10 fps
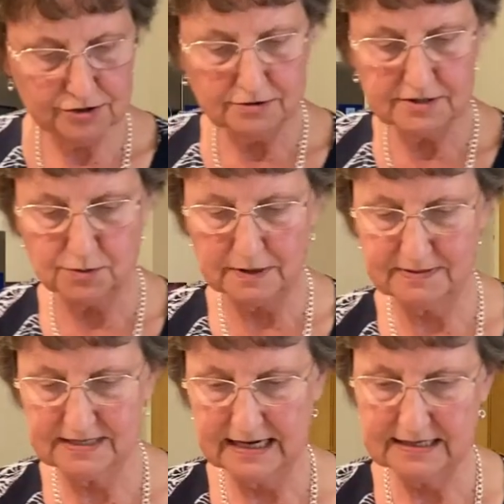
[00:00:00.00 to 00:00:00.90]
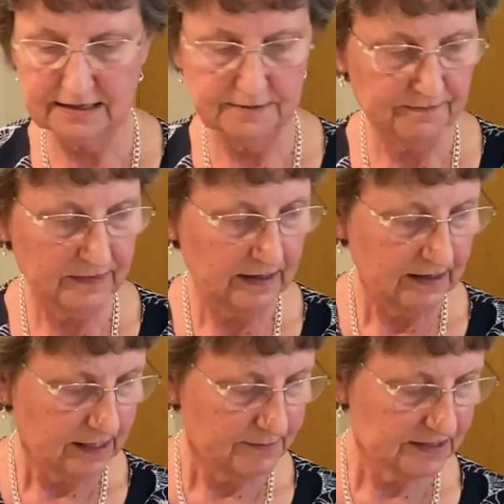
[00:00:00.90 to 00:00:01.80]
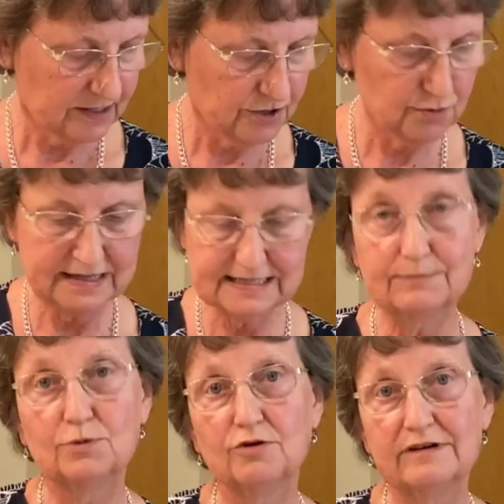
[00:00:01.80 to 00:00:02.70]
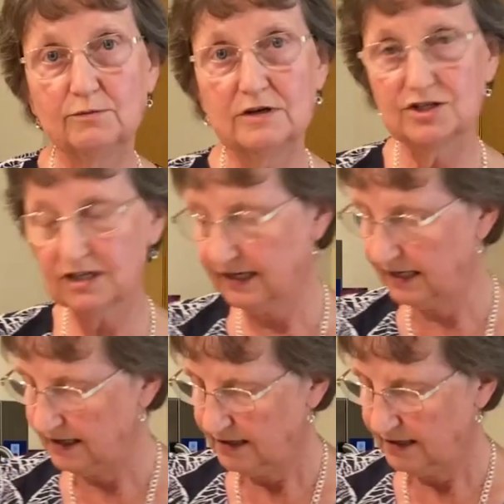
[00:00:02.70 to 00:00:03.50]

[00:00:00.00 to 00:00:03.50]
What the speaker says: do the sweet potato. I'm just going to add some more in, which I